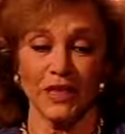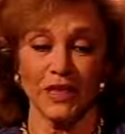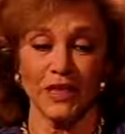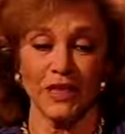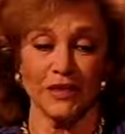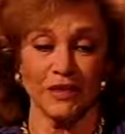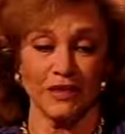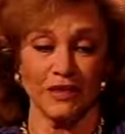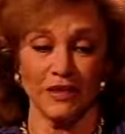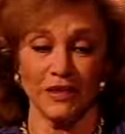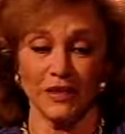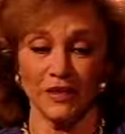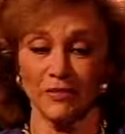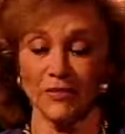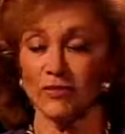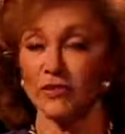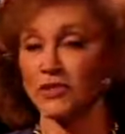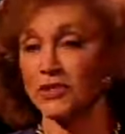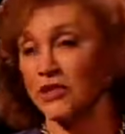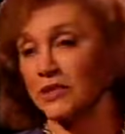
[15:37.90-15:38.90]
that
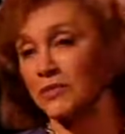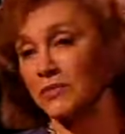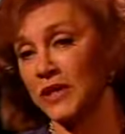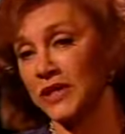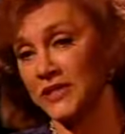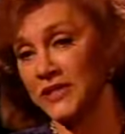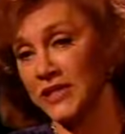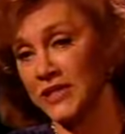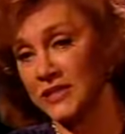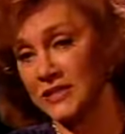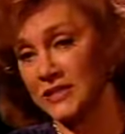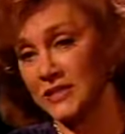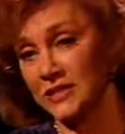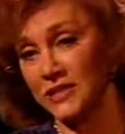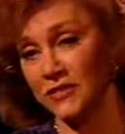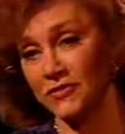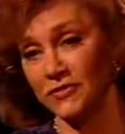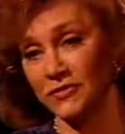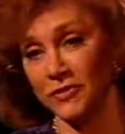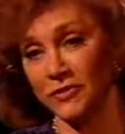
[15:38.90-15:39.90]
was in my
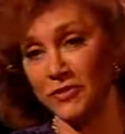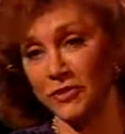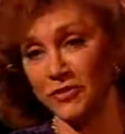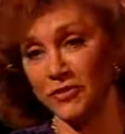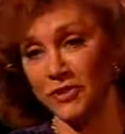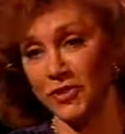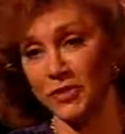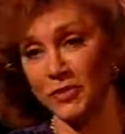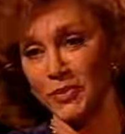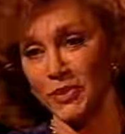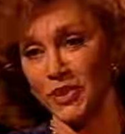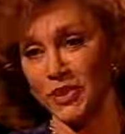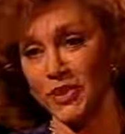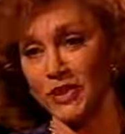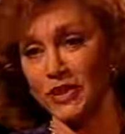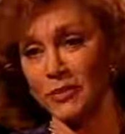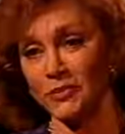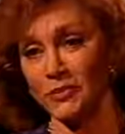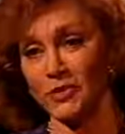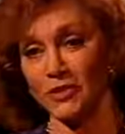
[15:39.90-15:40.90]
destiny from the very
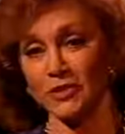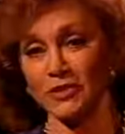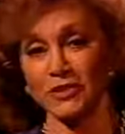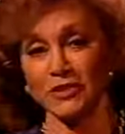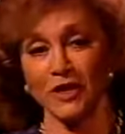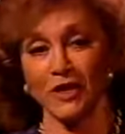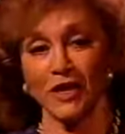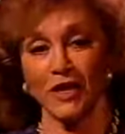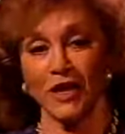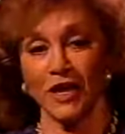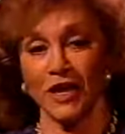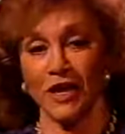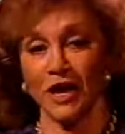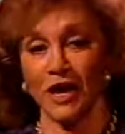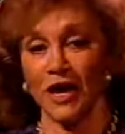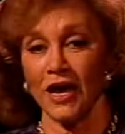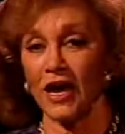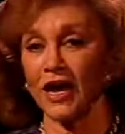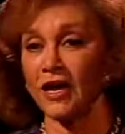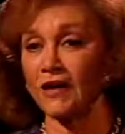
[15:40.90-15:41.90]
beginning, because
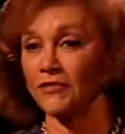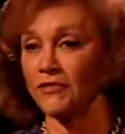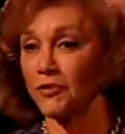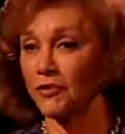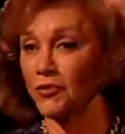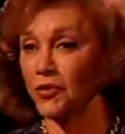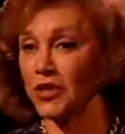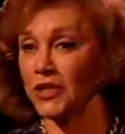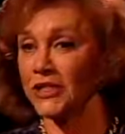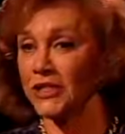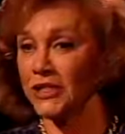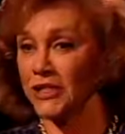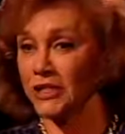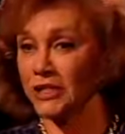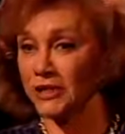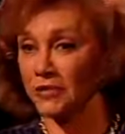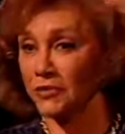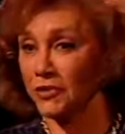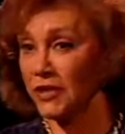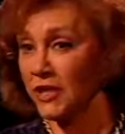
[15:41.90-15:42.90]
after 1
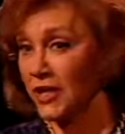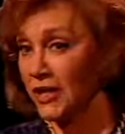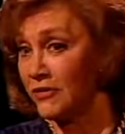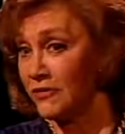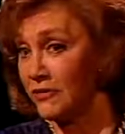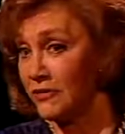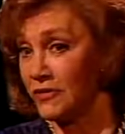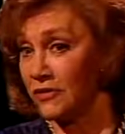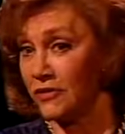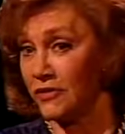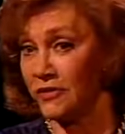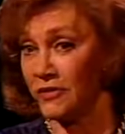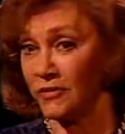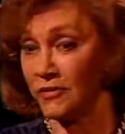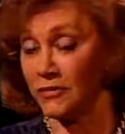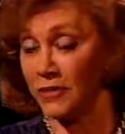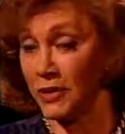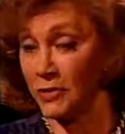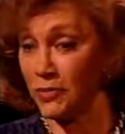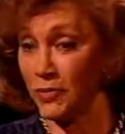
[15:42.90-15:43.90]
year we left
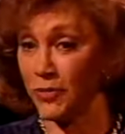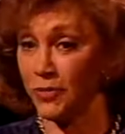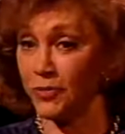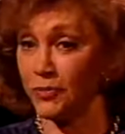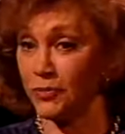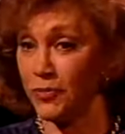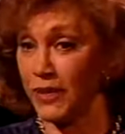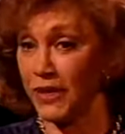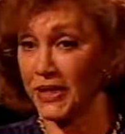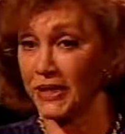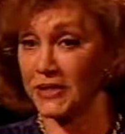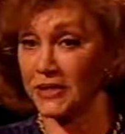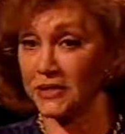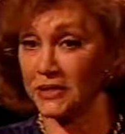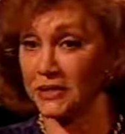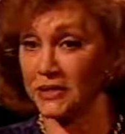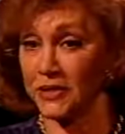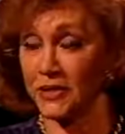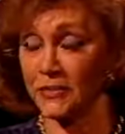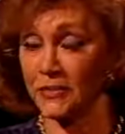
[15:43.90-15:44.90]
my
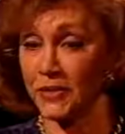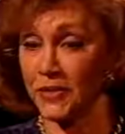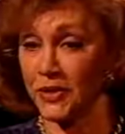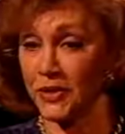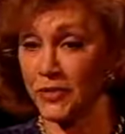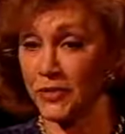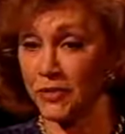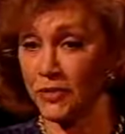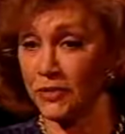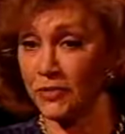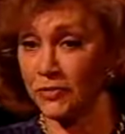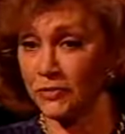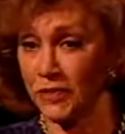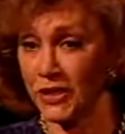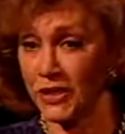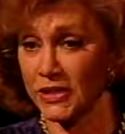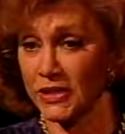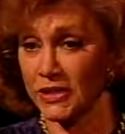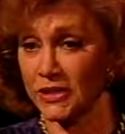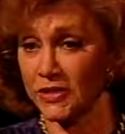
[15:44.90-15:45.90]
birthplace, Tampico,
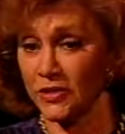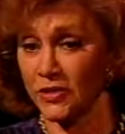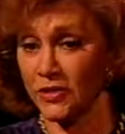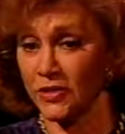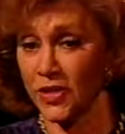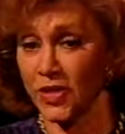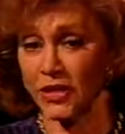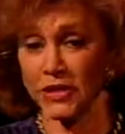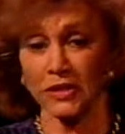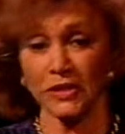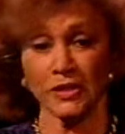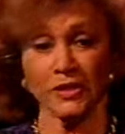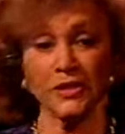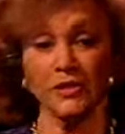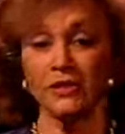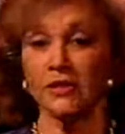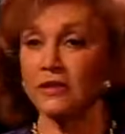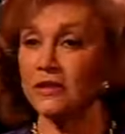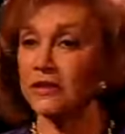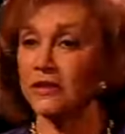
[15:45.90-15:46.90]
Mexico, and
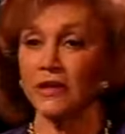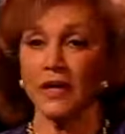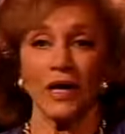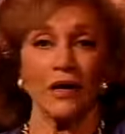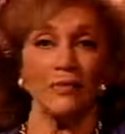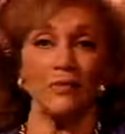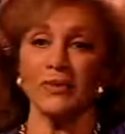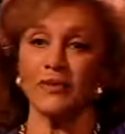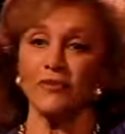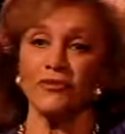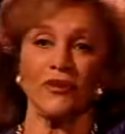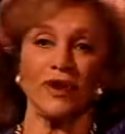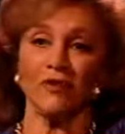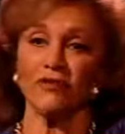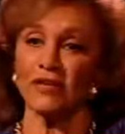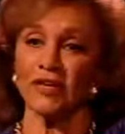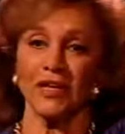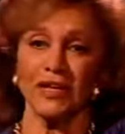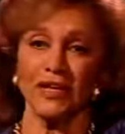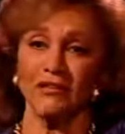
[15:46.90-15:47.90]
I've been
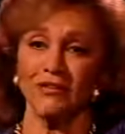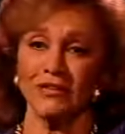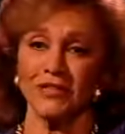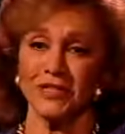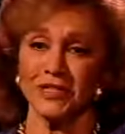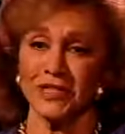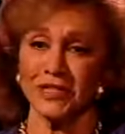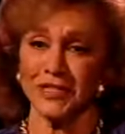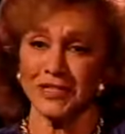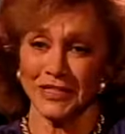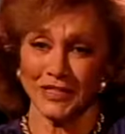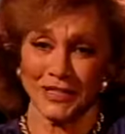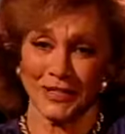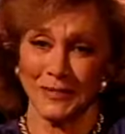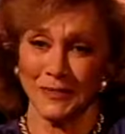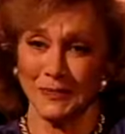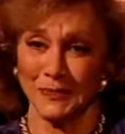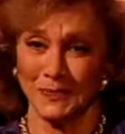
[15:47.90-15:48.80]
traveling ever since.